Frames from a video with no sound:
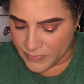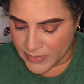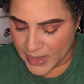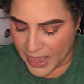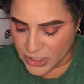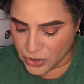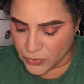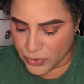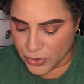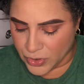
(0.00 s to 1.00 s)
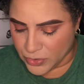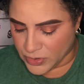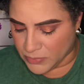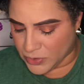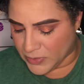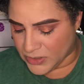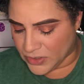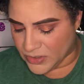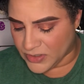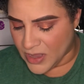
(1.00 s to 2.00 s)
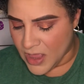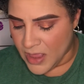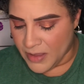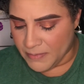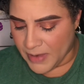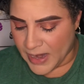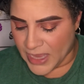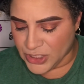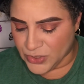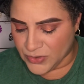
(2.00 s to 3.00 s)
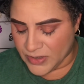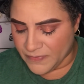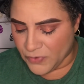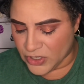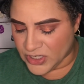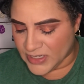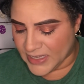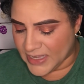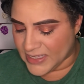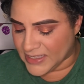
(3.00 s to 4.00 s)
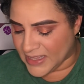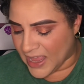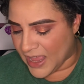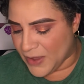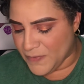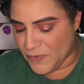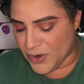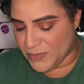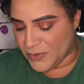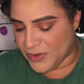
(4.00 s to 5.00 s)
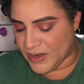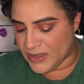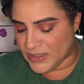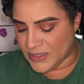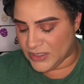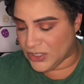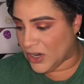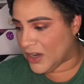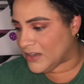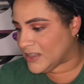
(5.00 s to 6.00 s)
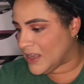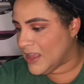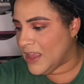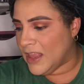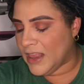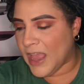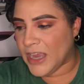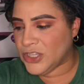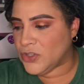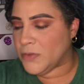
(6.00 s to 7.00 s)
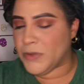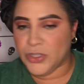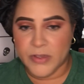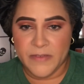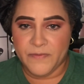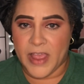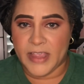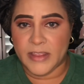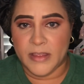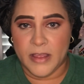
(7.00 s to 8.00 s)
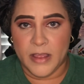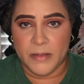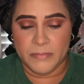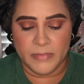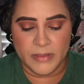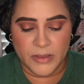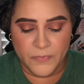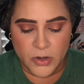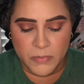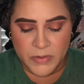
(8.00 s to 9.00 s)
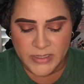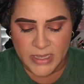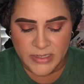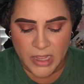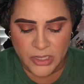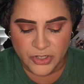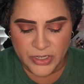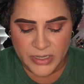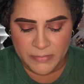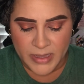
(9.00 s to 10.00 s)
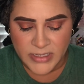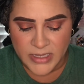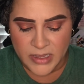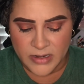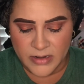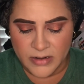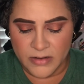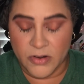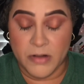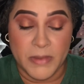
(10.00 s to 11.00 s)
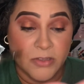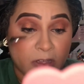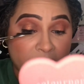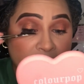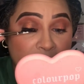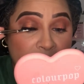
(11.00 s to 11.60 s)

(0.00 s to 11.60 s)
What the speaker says: lash tool. You could use some tweezers. My lash tool, unfortunately, is not affordable. It is the Tarte lash tool, but you can find the affordable ones at Dollar Tree. My son, or my daughter,